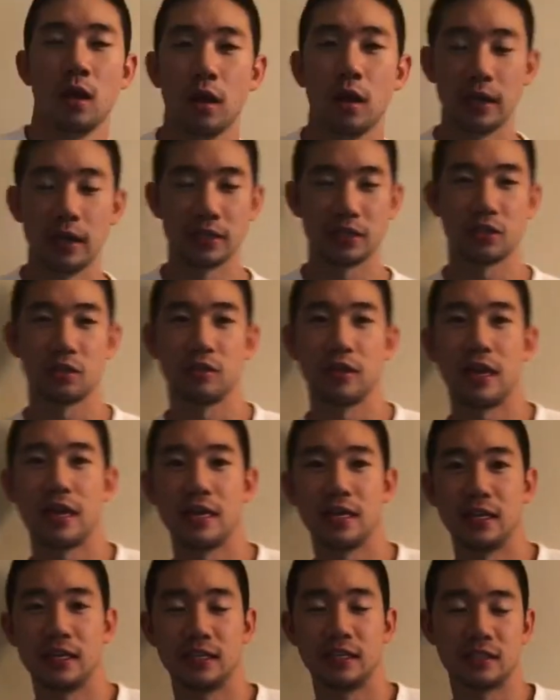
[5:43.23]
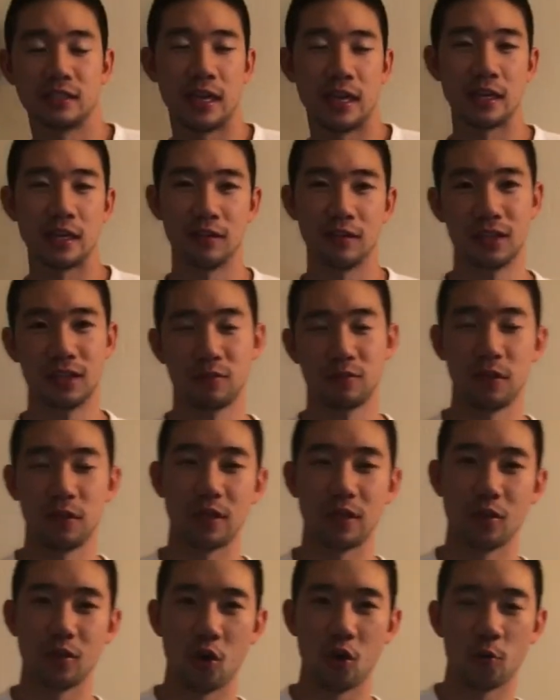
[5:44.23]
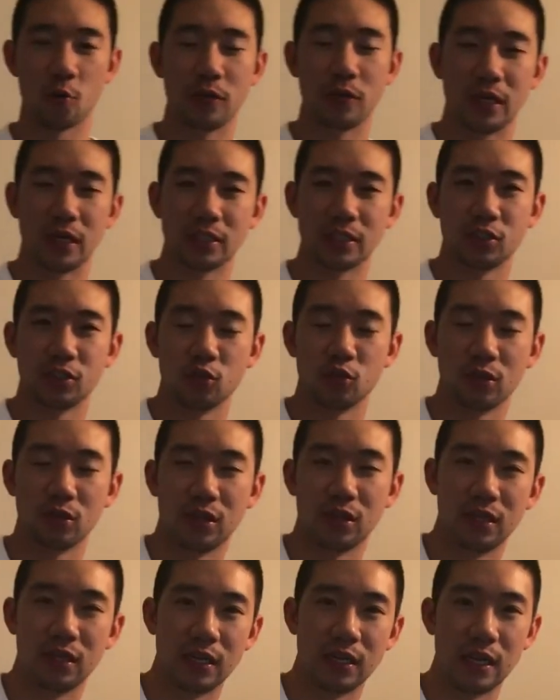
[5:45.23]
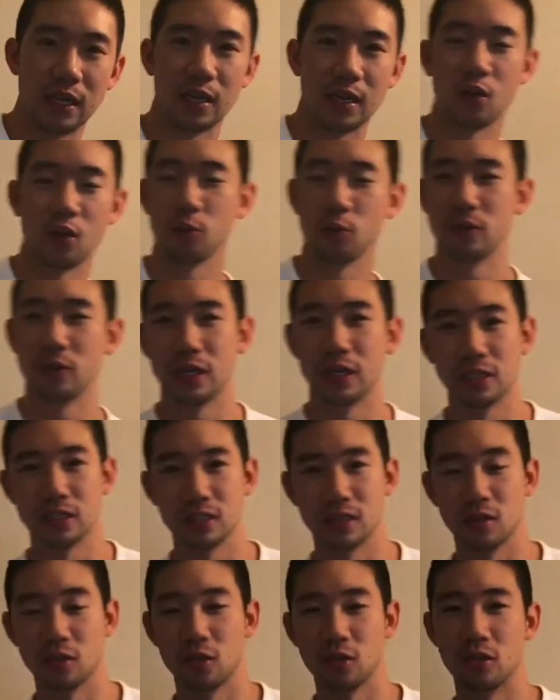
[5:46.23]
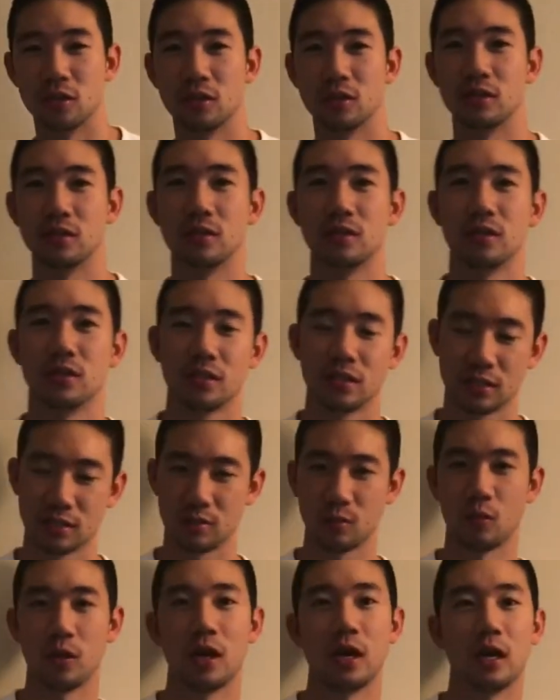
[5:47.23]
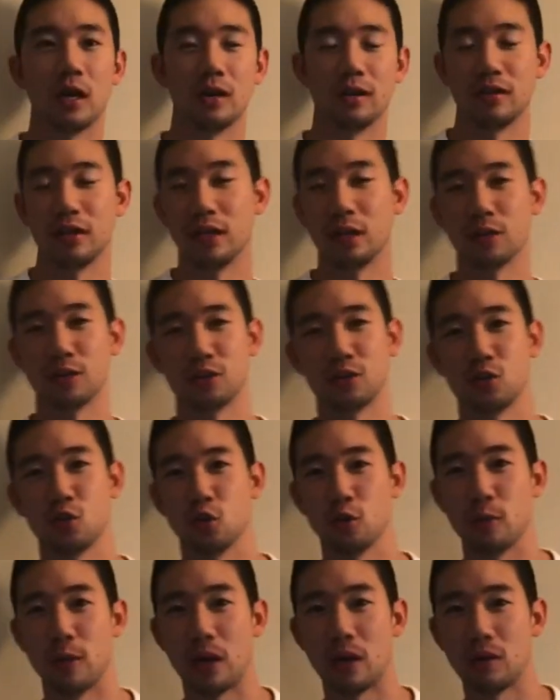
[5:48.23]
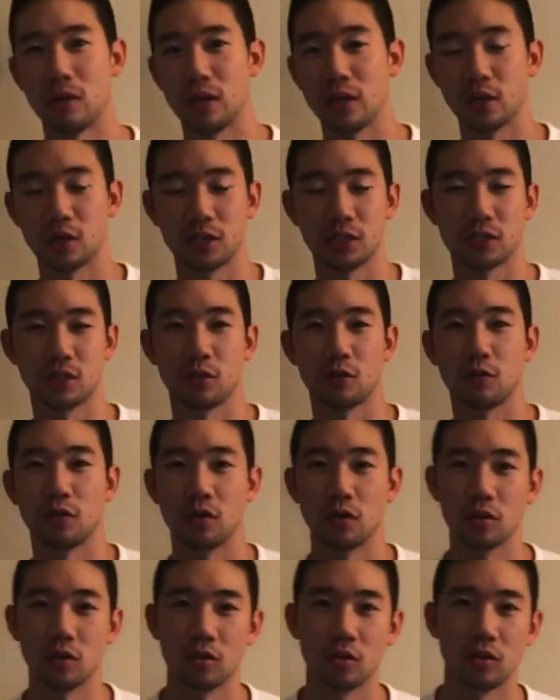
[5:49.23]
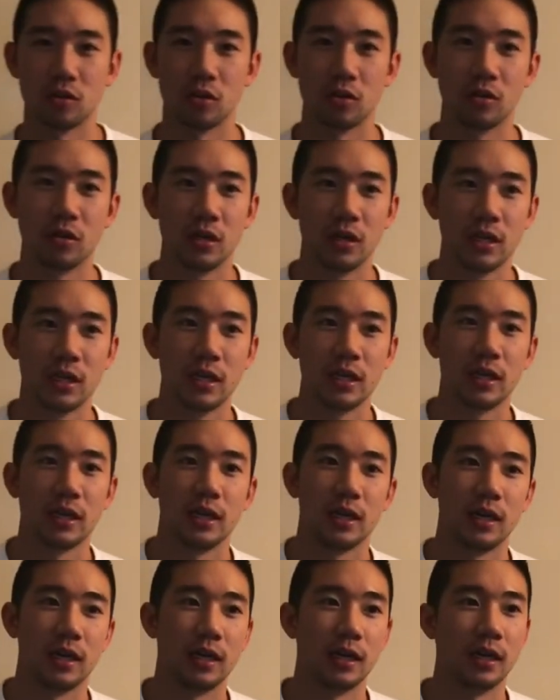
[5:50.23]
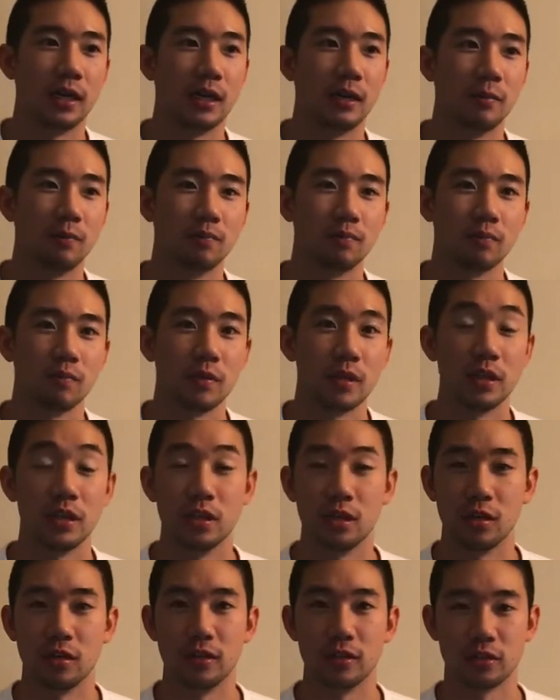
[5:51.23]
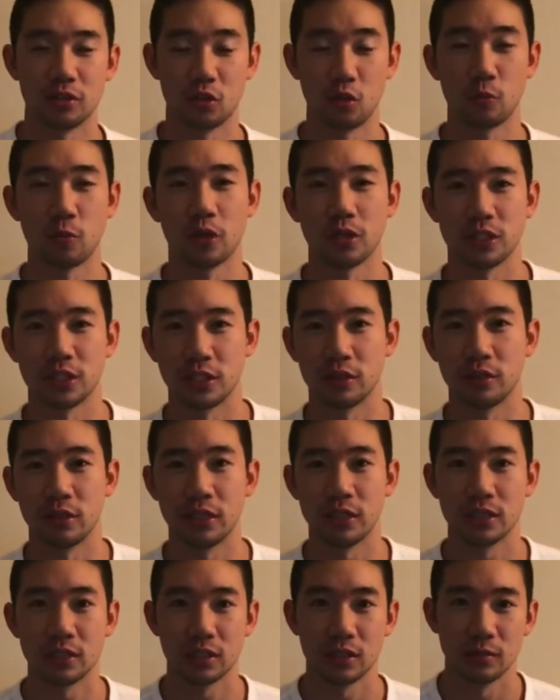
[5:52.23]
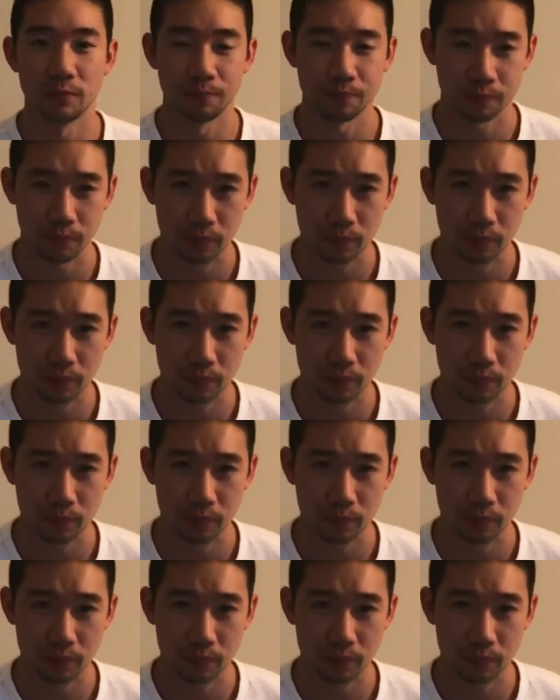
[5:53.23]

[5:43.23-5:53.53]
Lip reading: Alright, so that is the end of this video. I hope you guys enjoyed it, and I hope you guys learned a thing or two about increasing your vertical, in this two-part series.